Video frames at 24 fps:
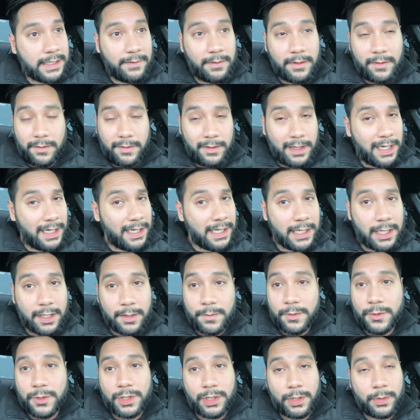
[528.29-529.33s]
Even if you've got
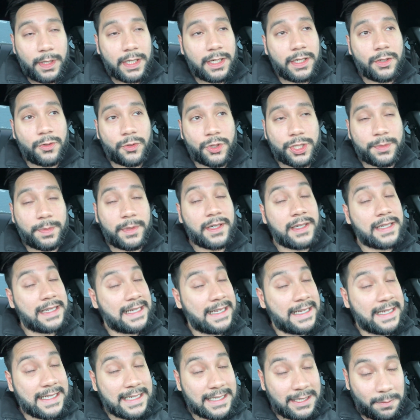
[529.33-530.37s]
EcoBoost, 300 horsepower
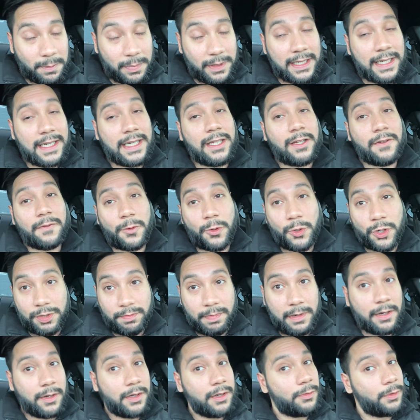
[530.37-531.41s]
is plenty of
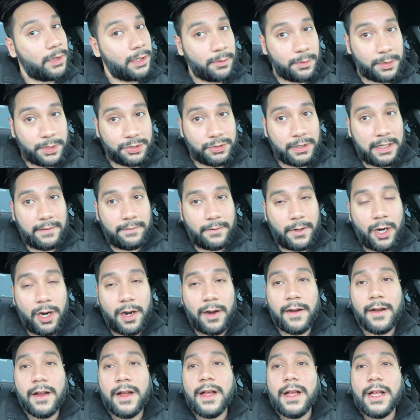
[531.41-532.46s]
horsepower in a rear-wheel drive
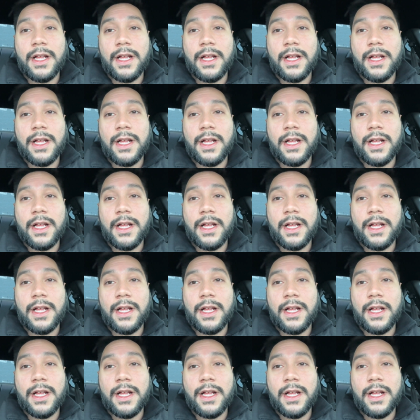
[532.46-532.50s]
car.